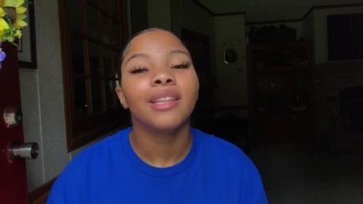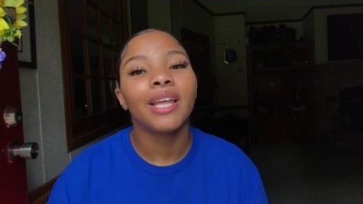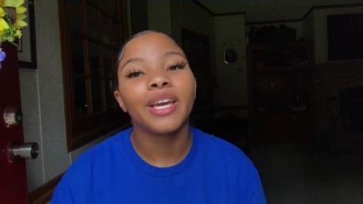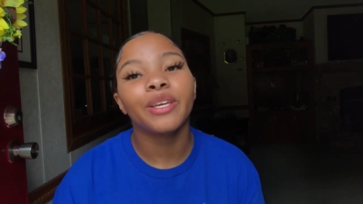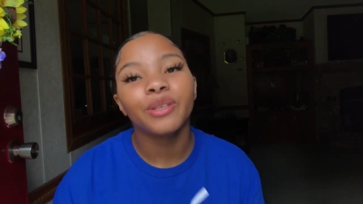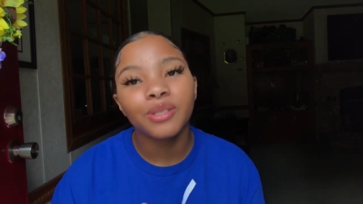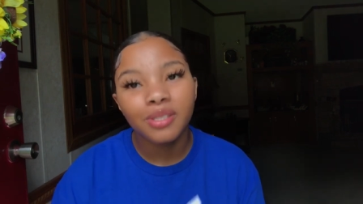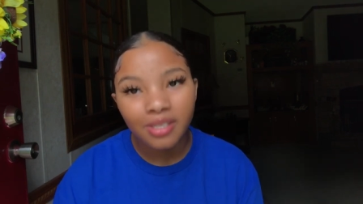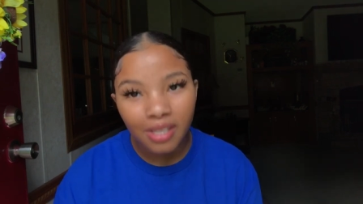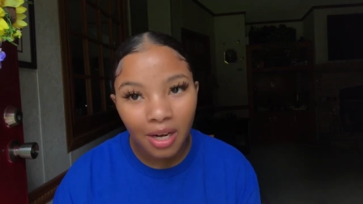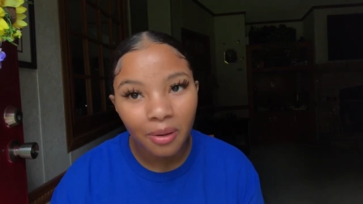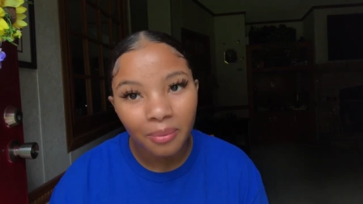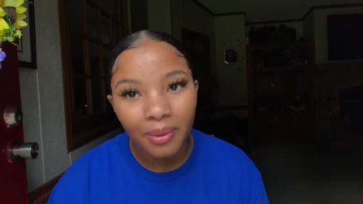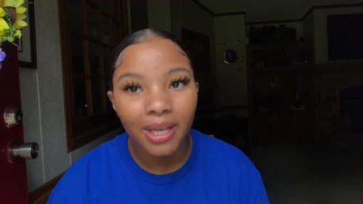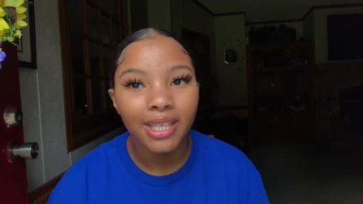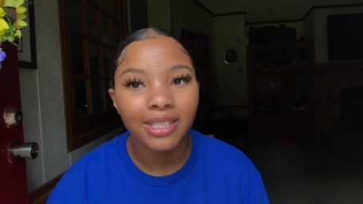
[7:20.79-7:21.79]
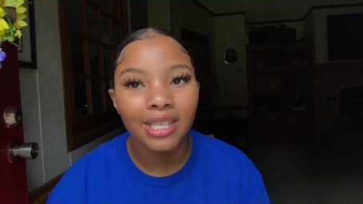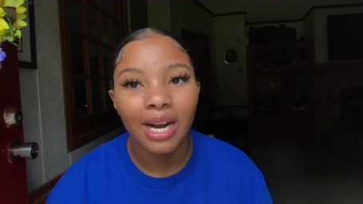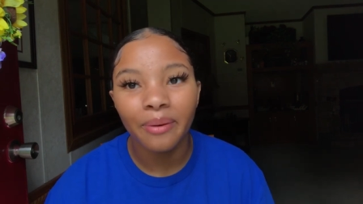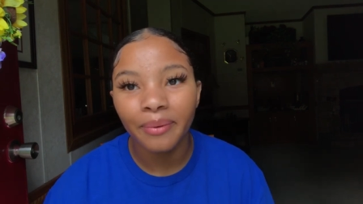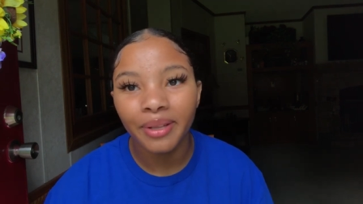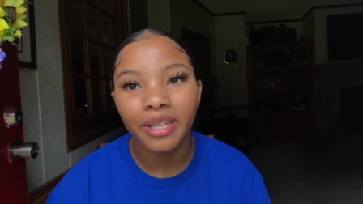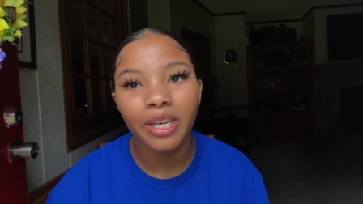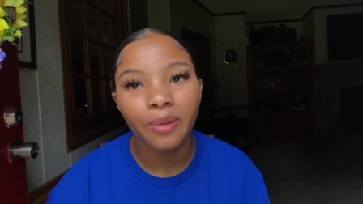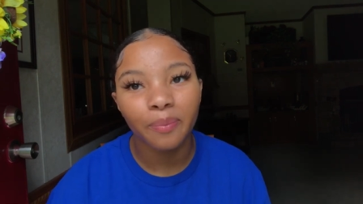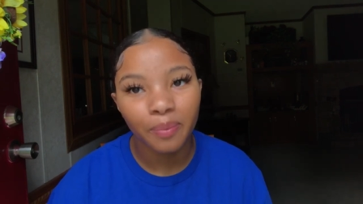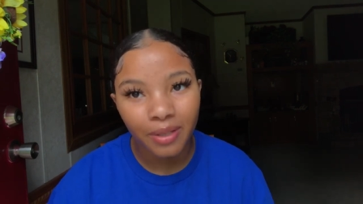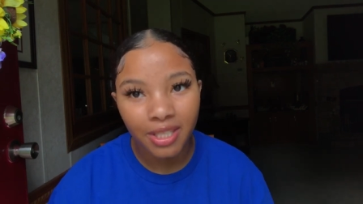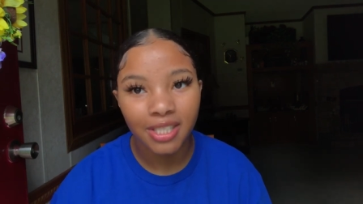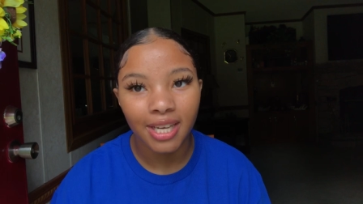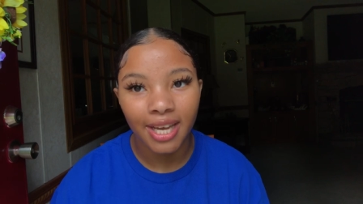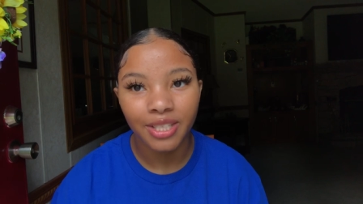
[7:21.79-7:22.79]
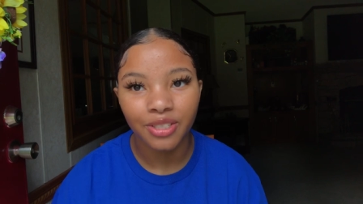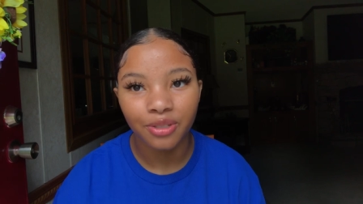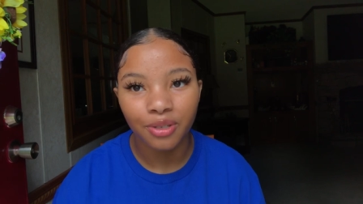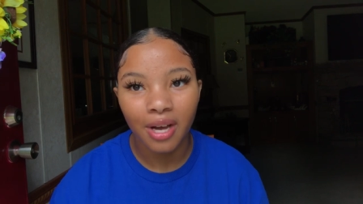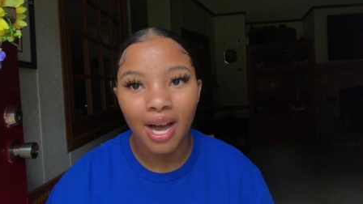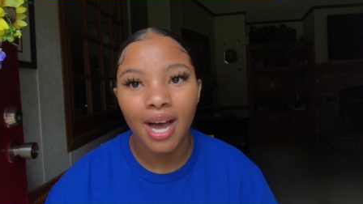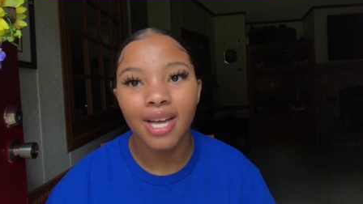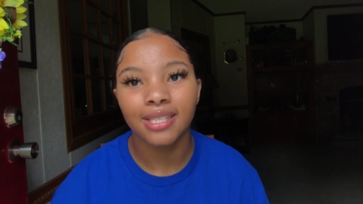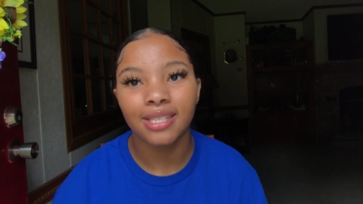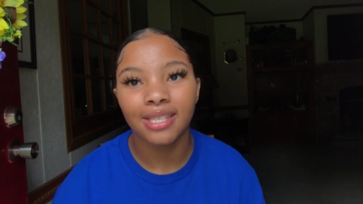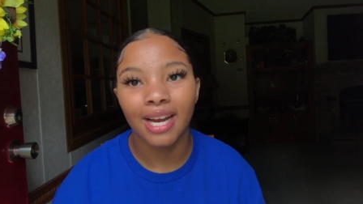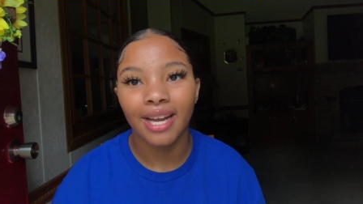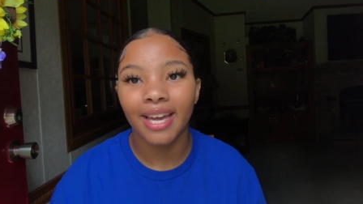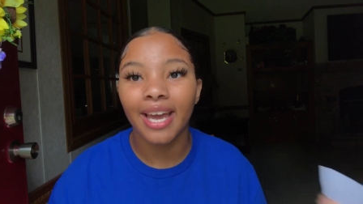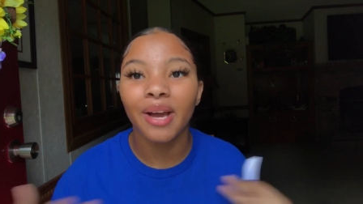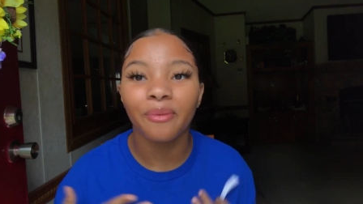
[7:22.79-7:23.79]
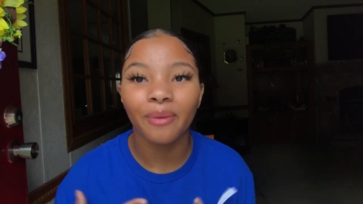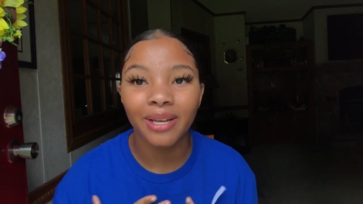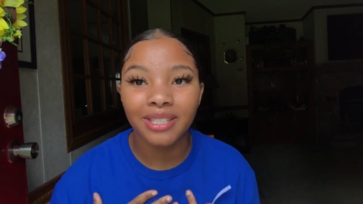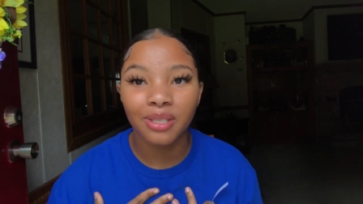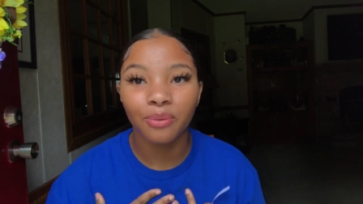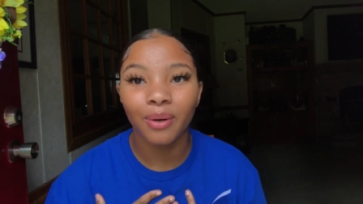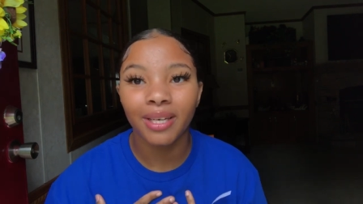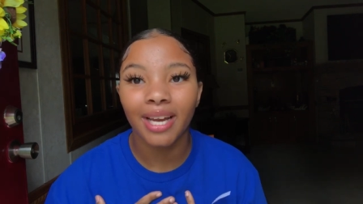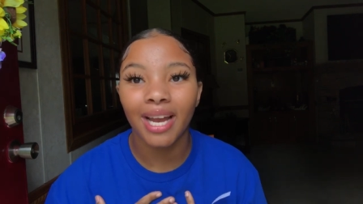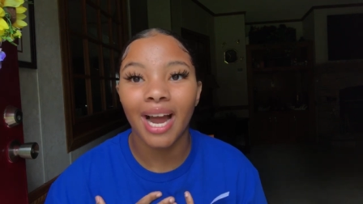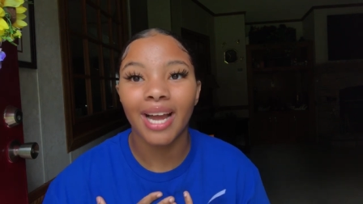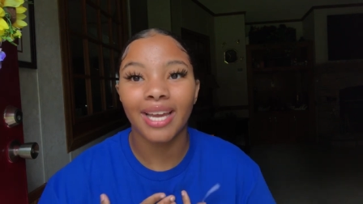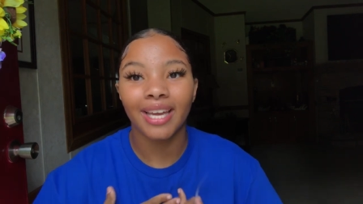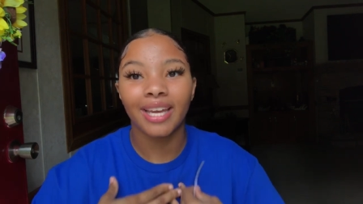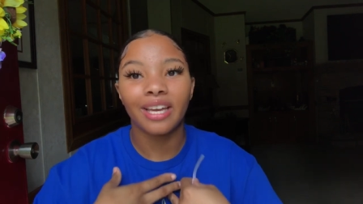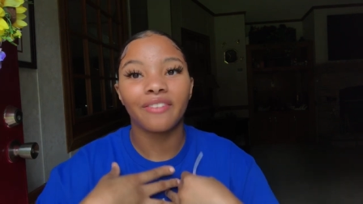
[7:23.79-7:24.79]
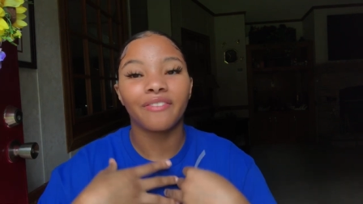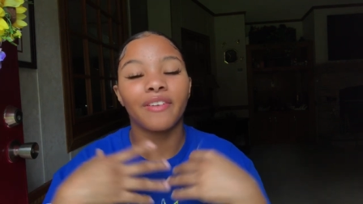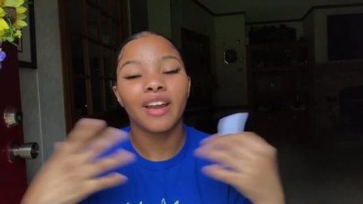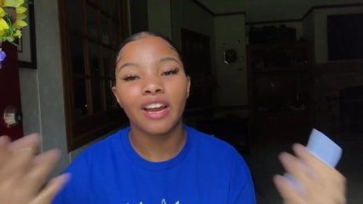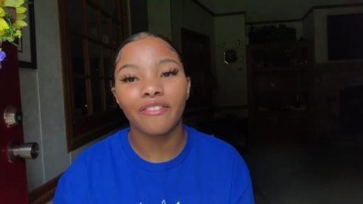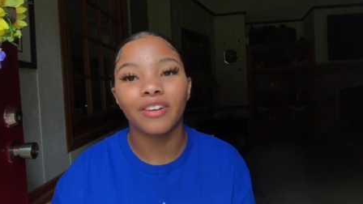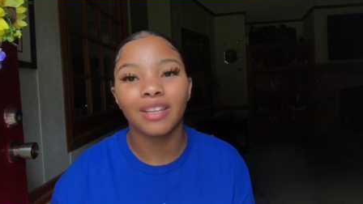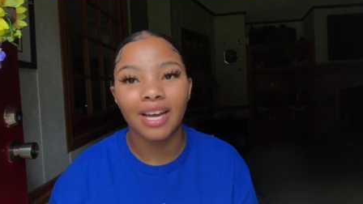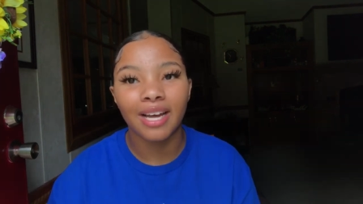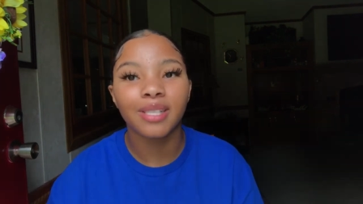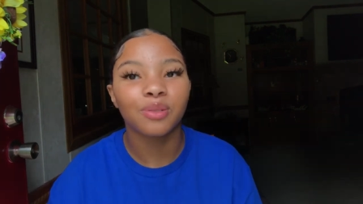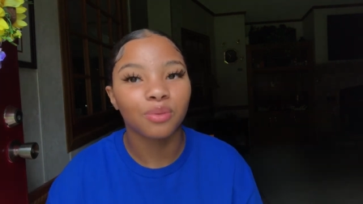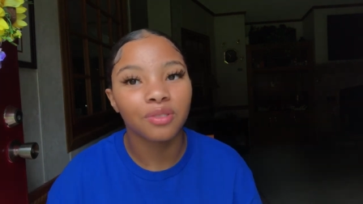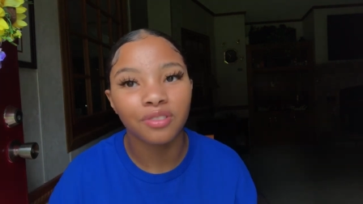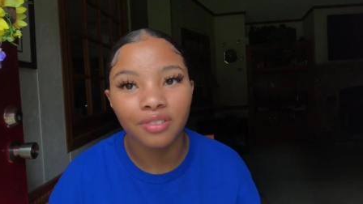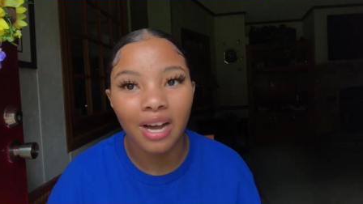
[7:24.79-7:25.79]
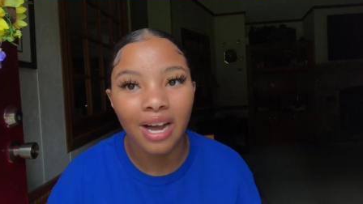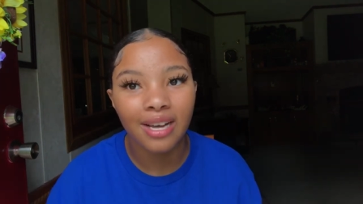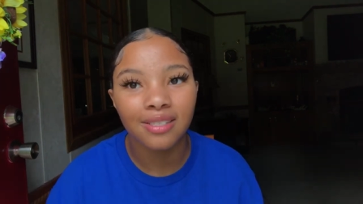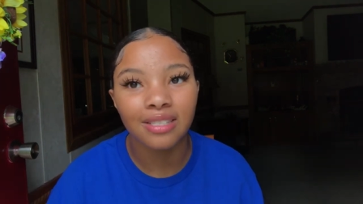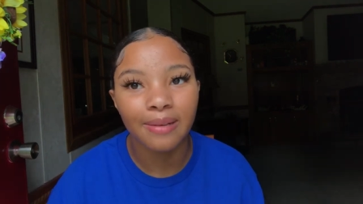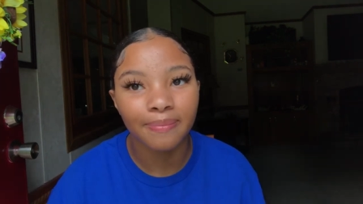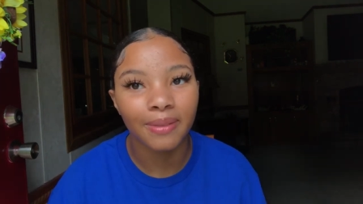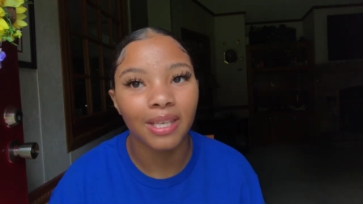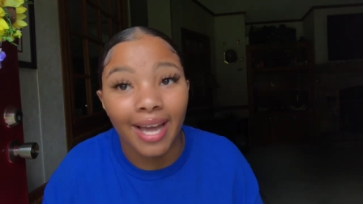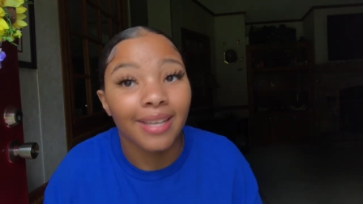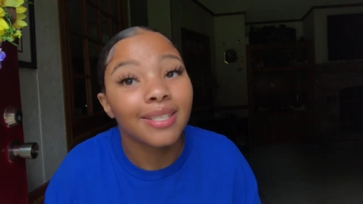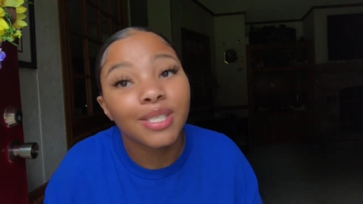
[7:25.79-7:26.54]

Thank you so much. I really appreciate you guys and I can't wait till one day I can give every last one of you guys something.